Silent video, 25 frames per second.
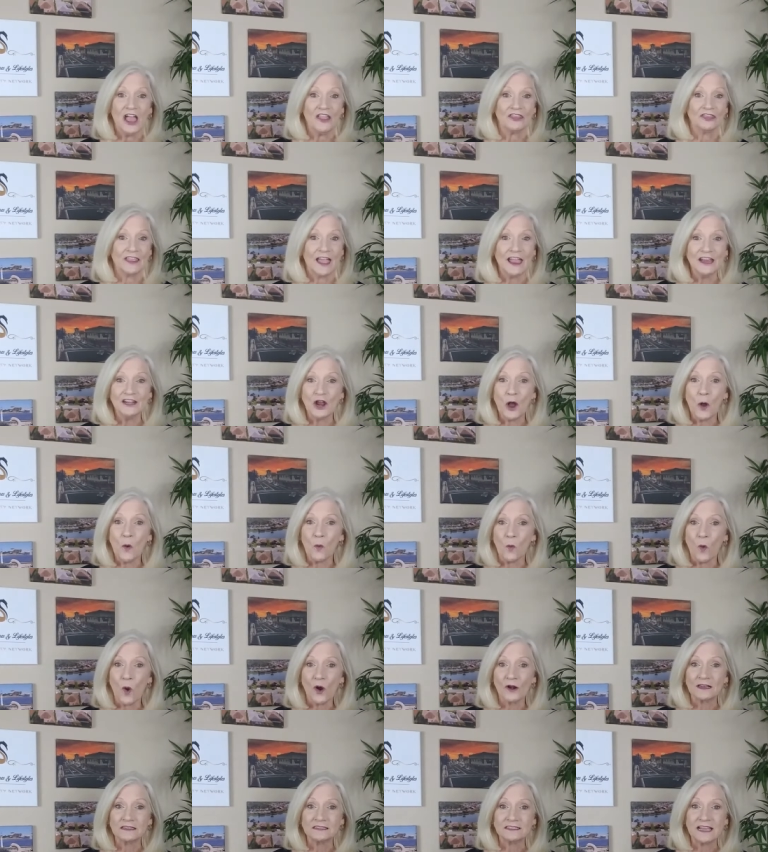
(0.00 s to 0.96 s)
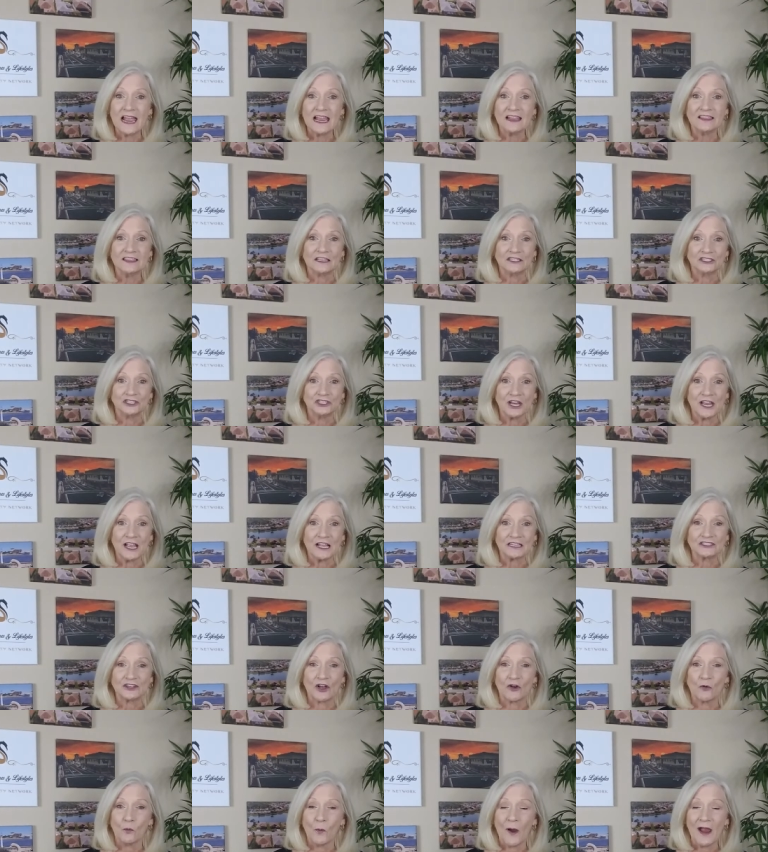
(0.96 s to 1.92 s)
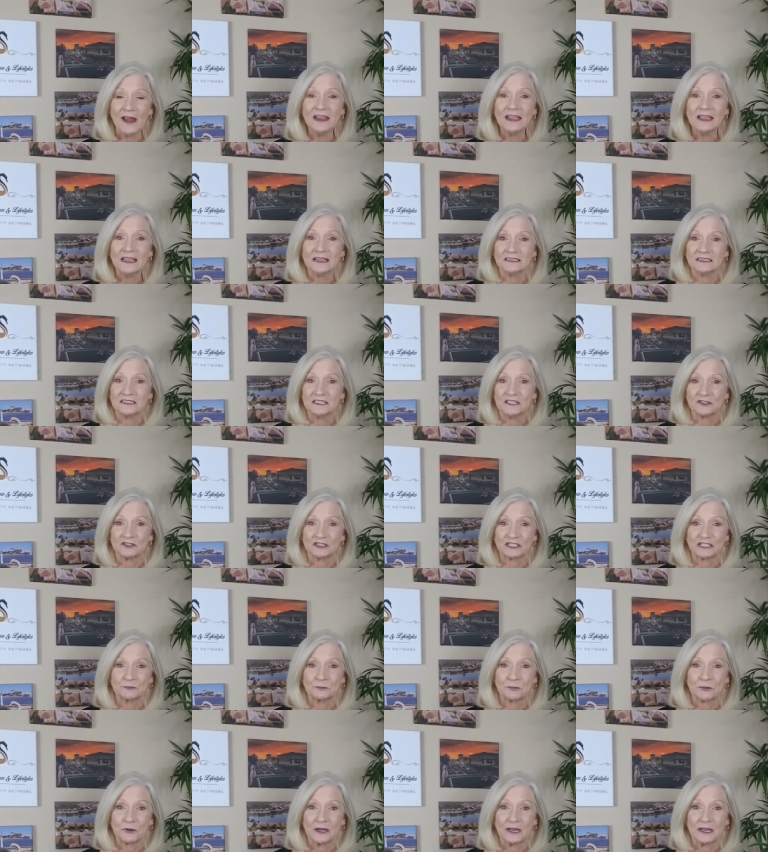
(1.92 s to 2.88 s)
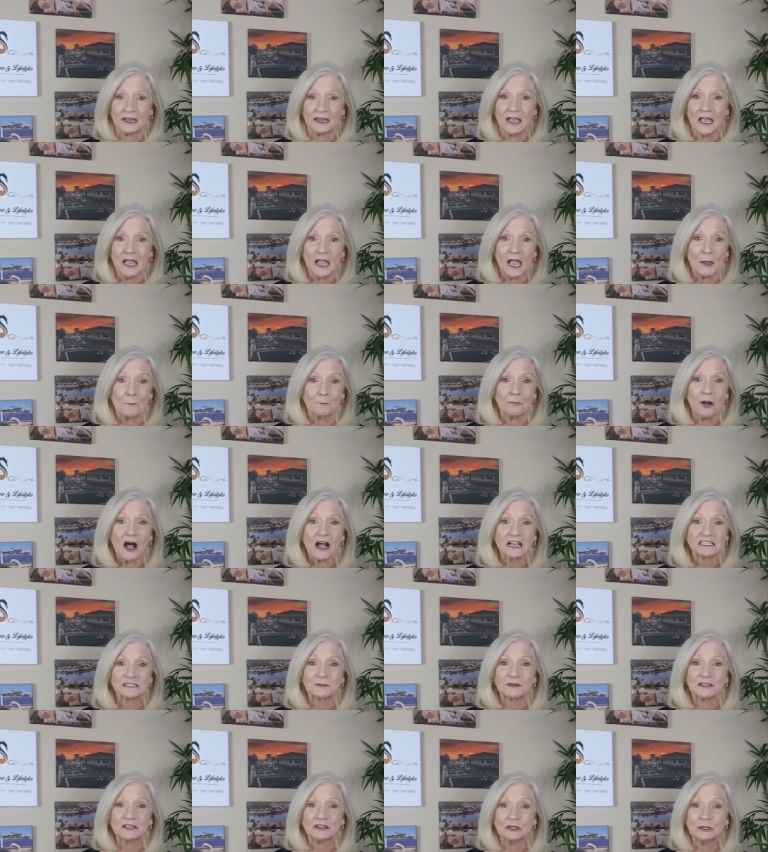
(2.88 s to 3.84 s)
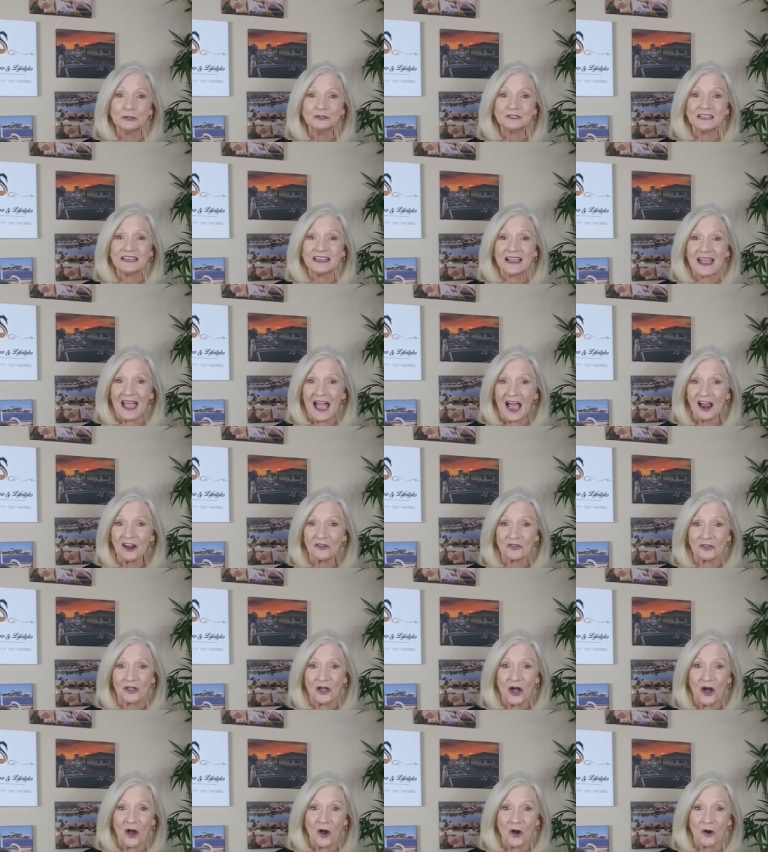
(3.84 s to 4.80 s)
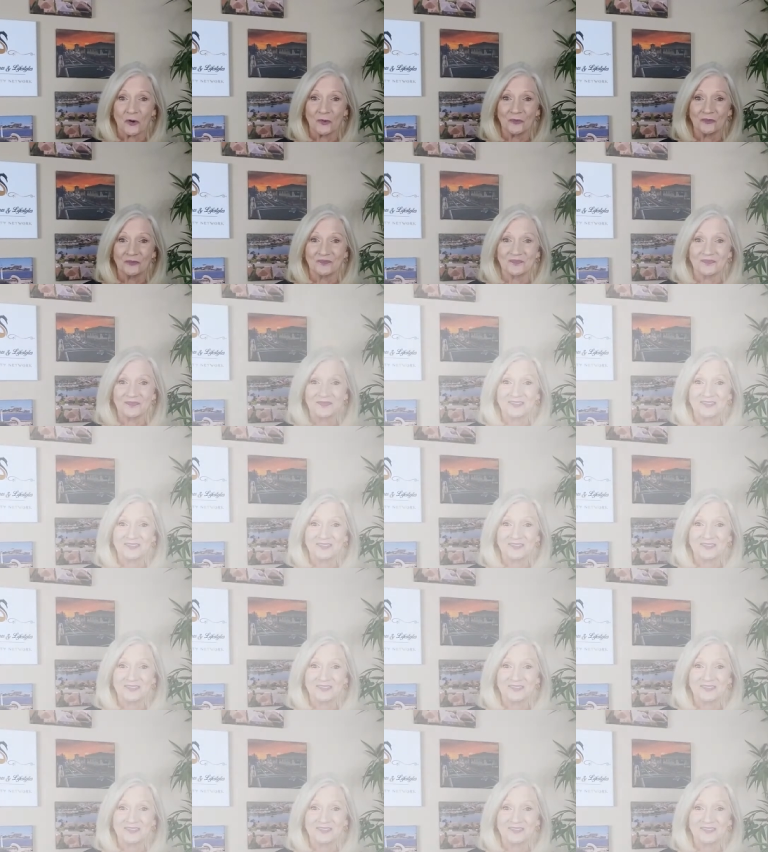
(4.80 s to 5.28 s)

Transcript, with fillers: They don't want to take the chance of waiting until spring and possibly losing out on the home.